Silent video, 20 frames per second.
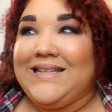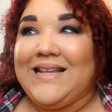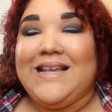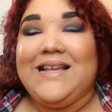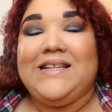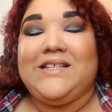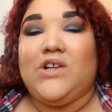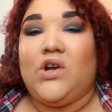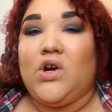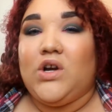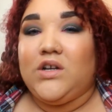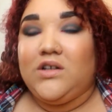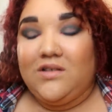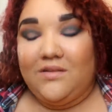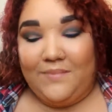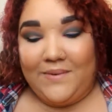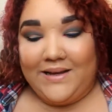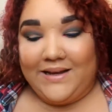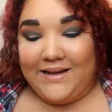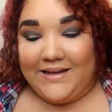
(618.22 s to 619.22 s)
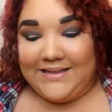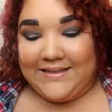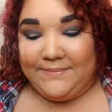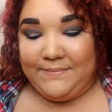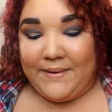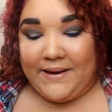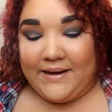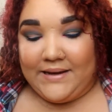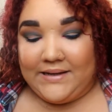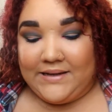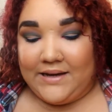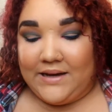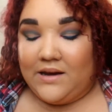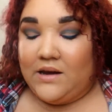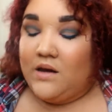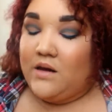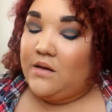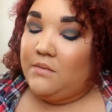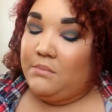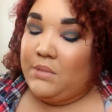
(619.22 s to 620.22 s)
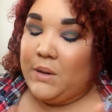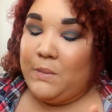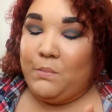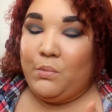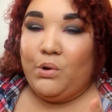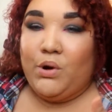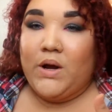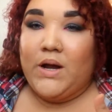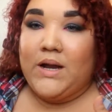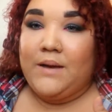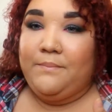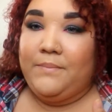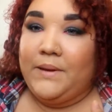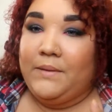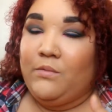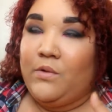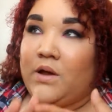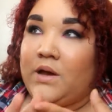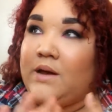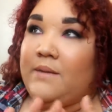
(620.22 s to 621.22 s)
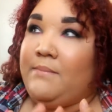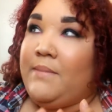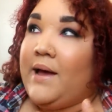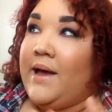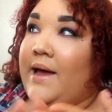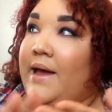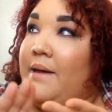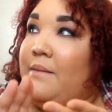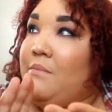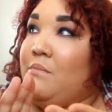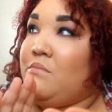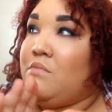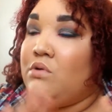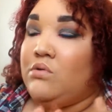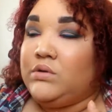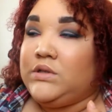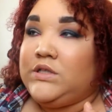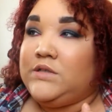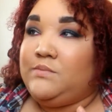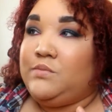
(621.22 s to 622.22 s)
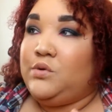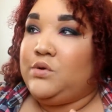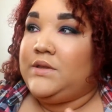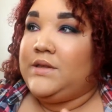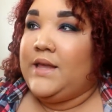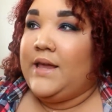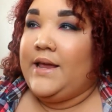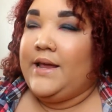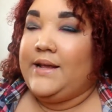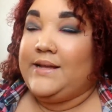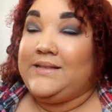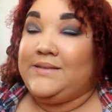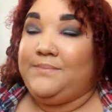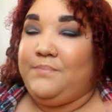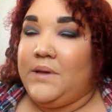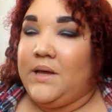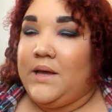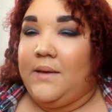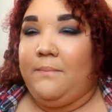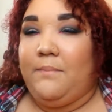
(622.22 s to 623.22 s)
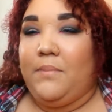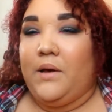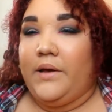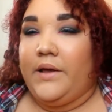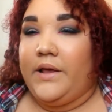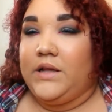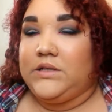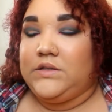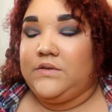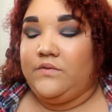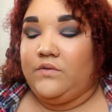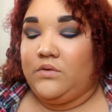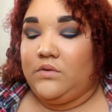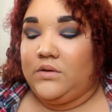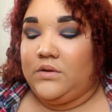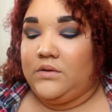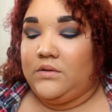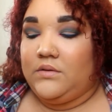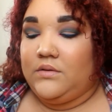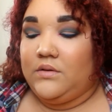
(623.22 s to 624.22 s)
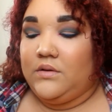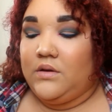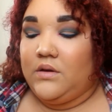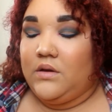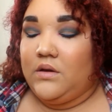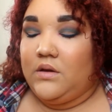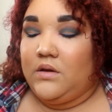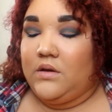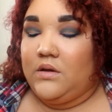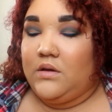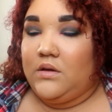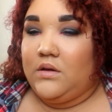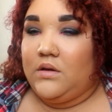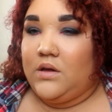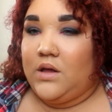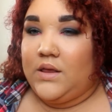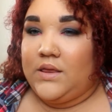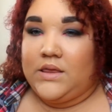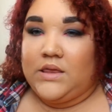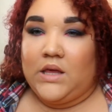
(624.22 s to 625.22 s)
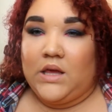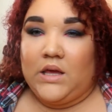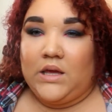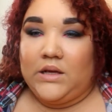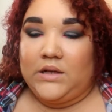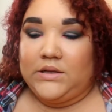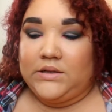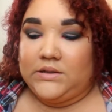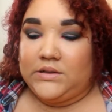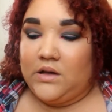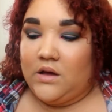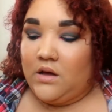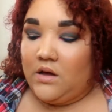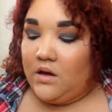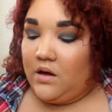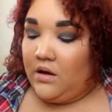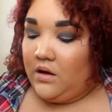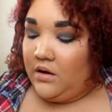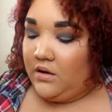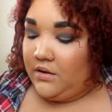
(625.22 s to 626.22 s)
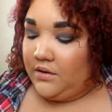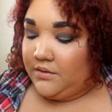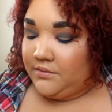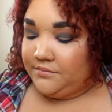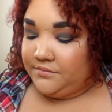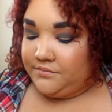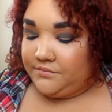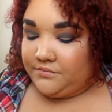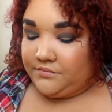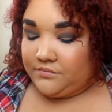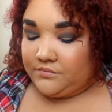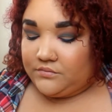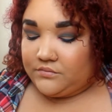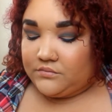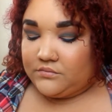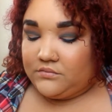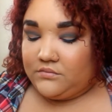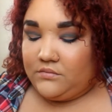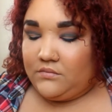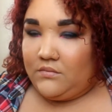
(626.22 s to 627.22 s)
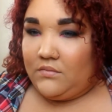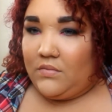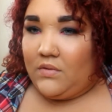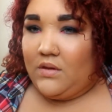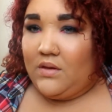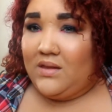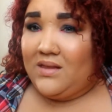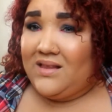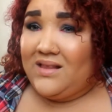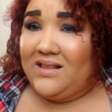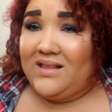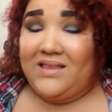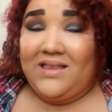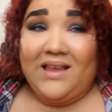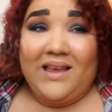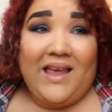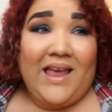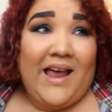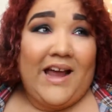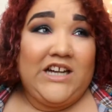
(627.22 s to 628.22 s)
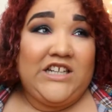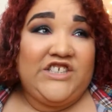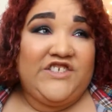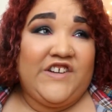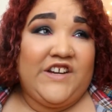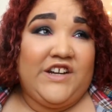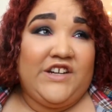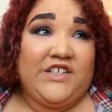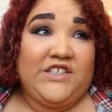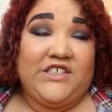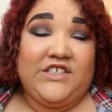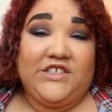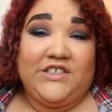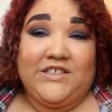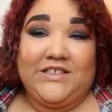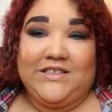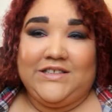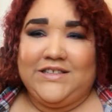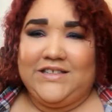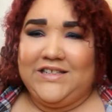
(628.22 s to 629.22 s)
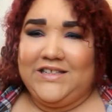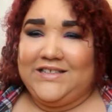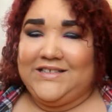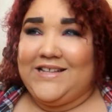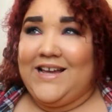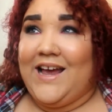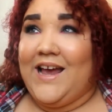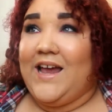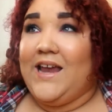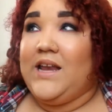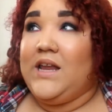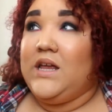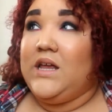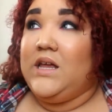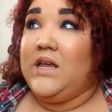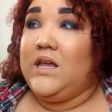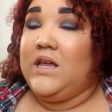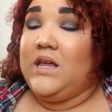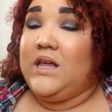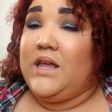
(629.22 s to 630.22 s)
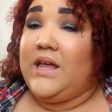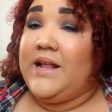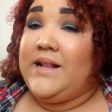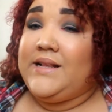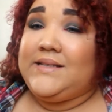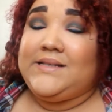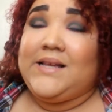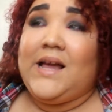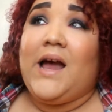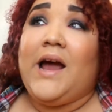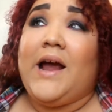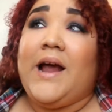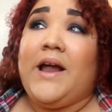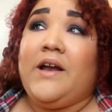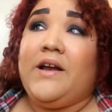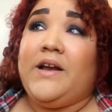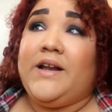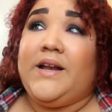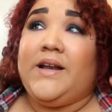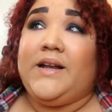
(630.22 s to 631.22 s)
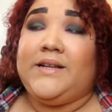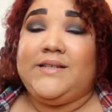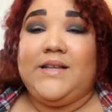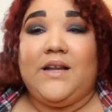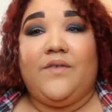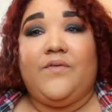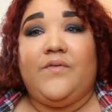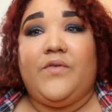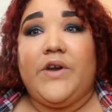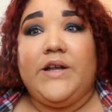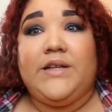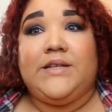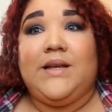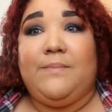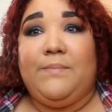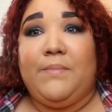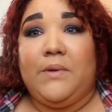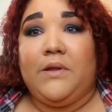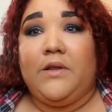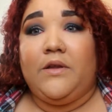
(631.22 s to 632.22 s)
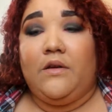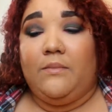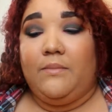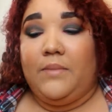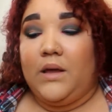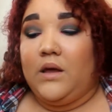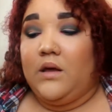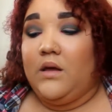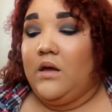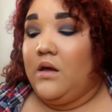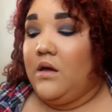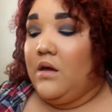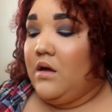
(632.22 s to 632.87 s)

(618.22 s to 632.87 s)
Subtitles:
things are to be expected. People are going to be wanting to buy multiple things. Big buggies full of things. The cash register is going to decide it's tired and it's going to freeze up a little bit.